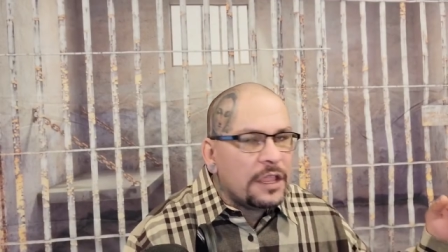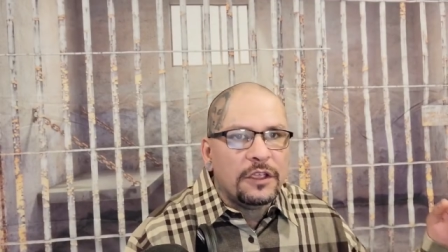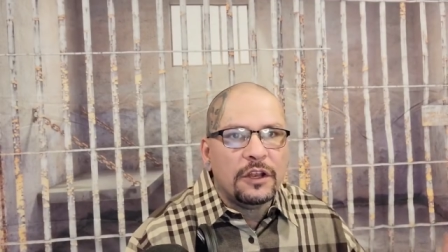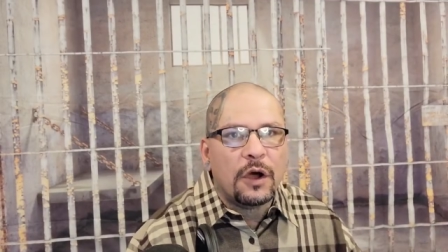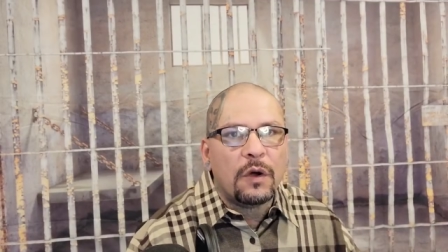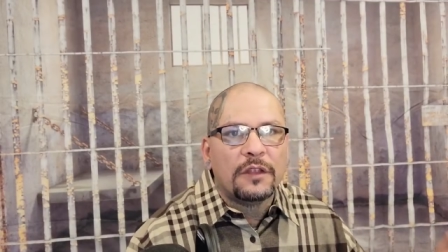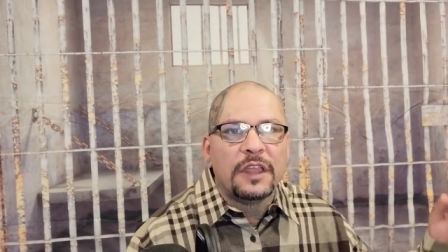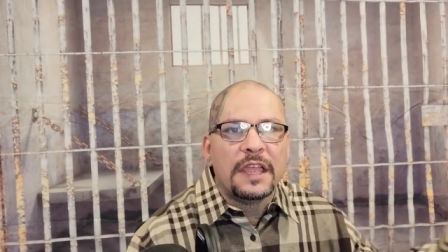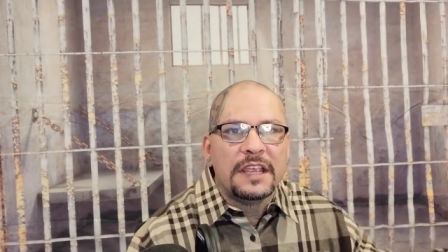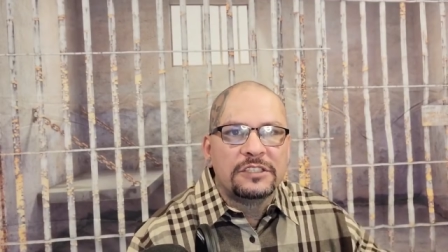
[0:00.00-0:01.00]
you know,
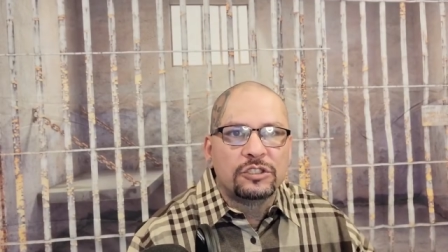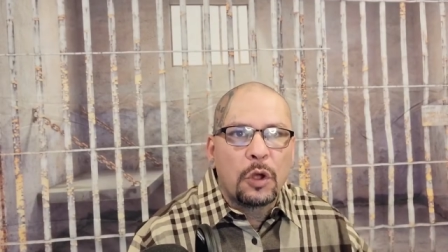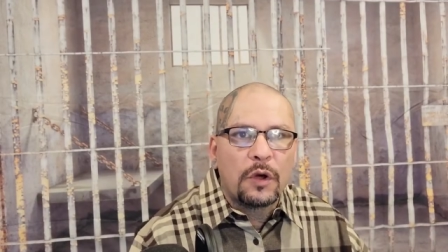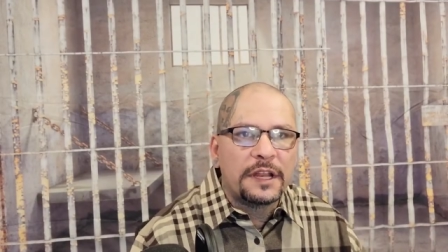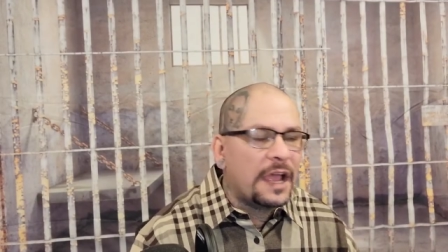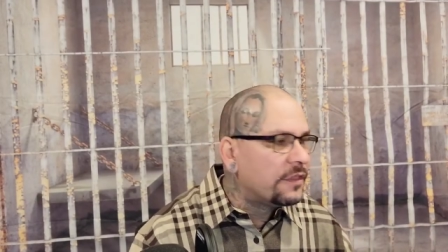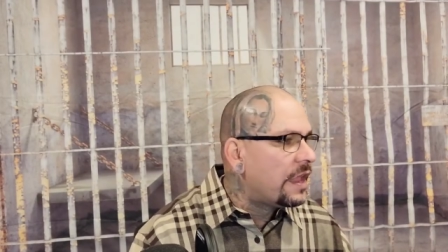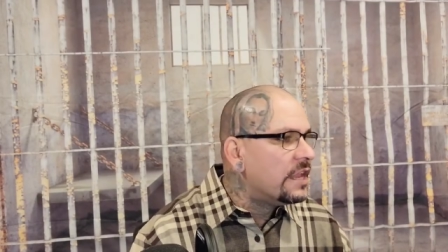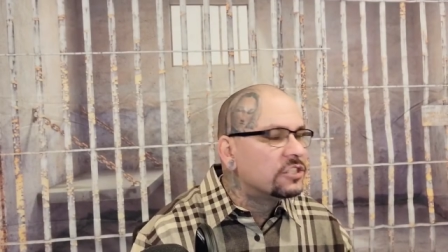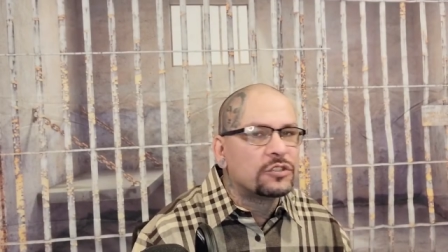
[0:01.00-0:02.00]
the historia,
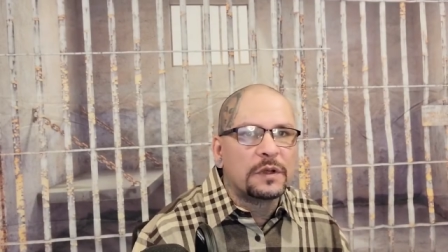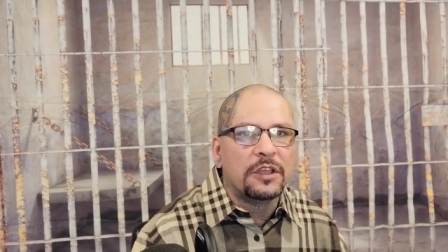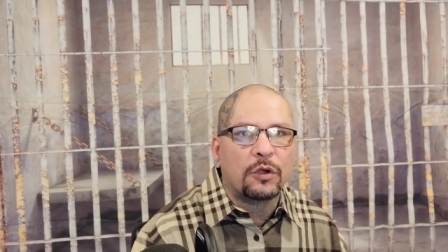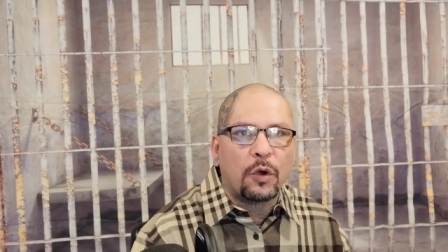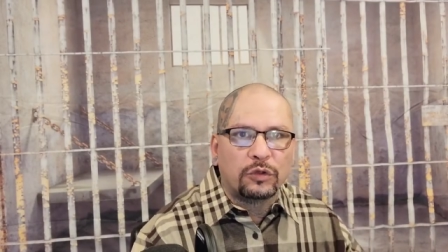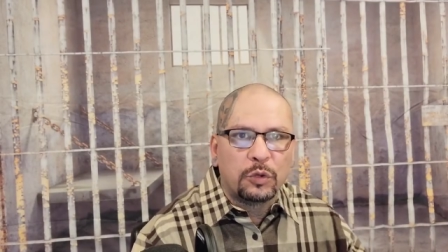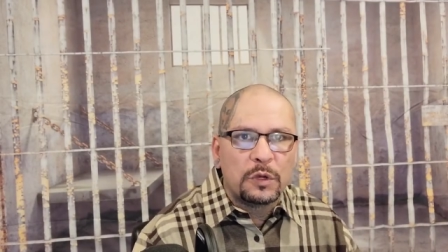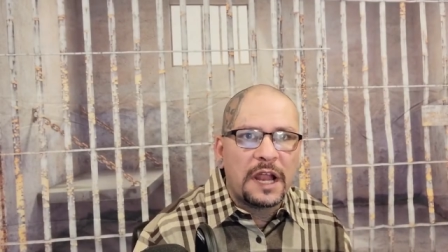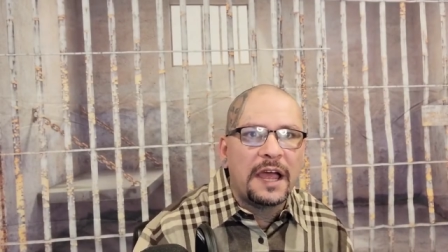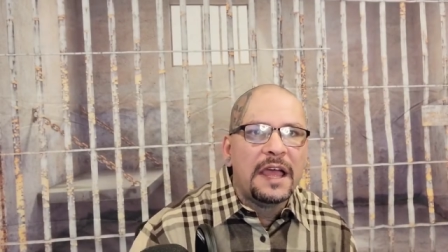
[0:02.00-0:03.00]
the history, the
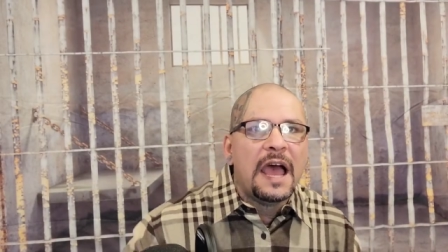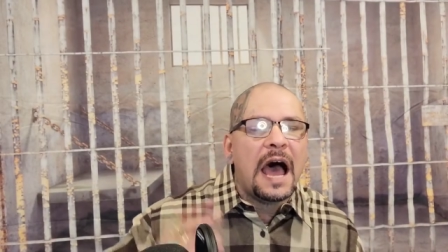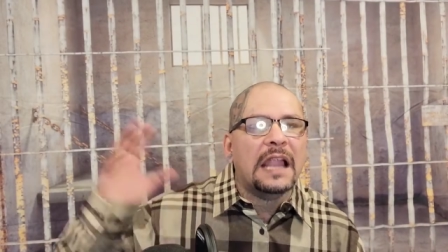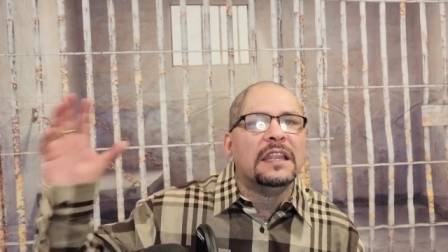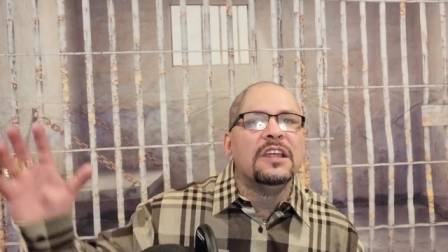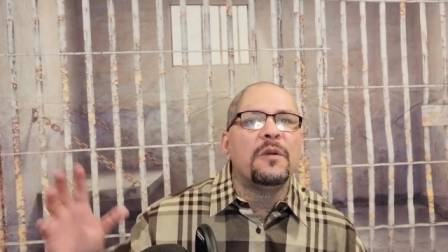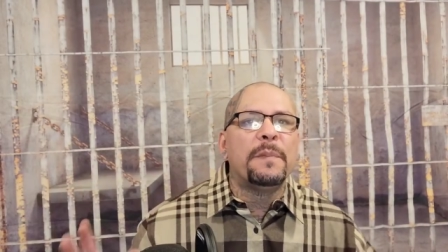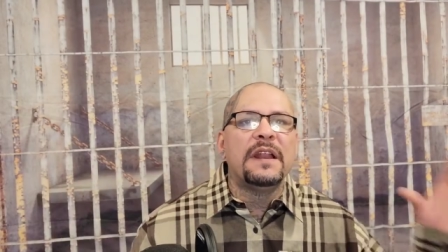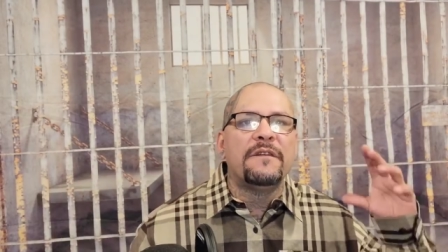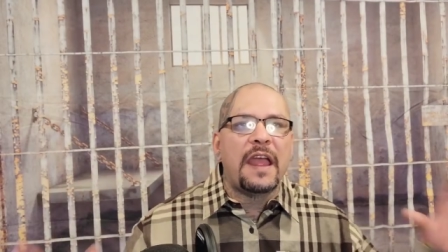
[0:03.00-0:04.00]
cultura, a little
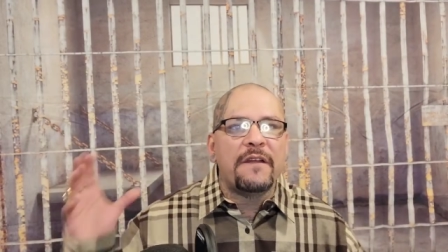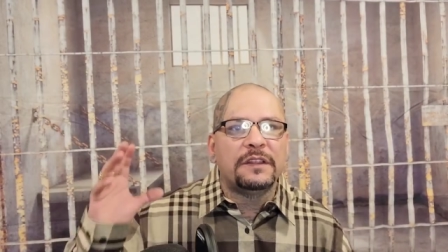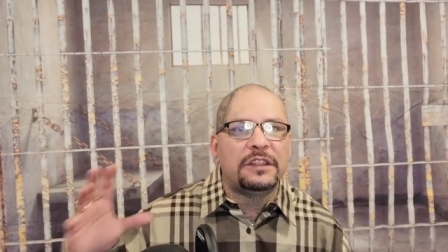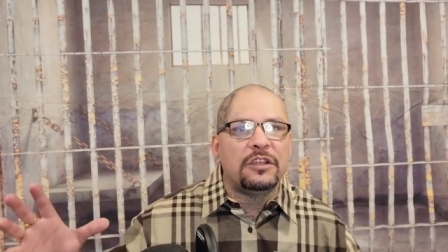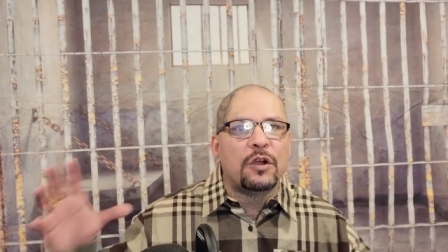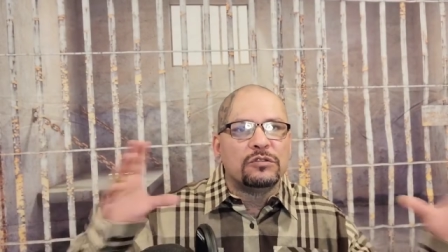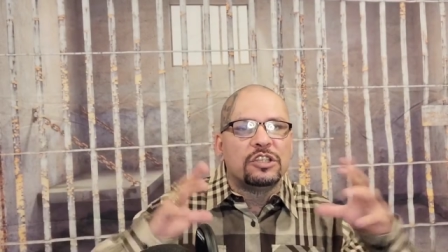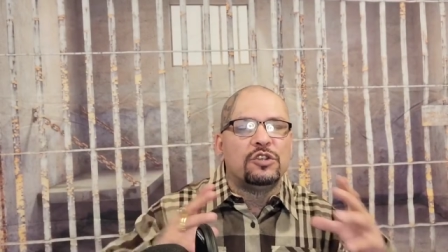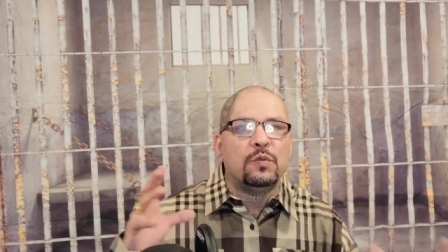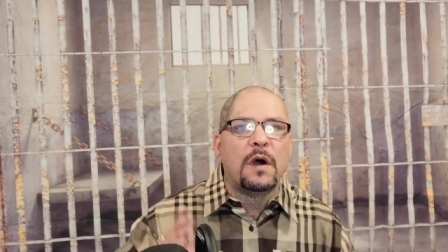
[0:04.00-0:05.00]
bit of everything goes into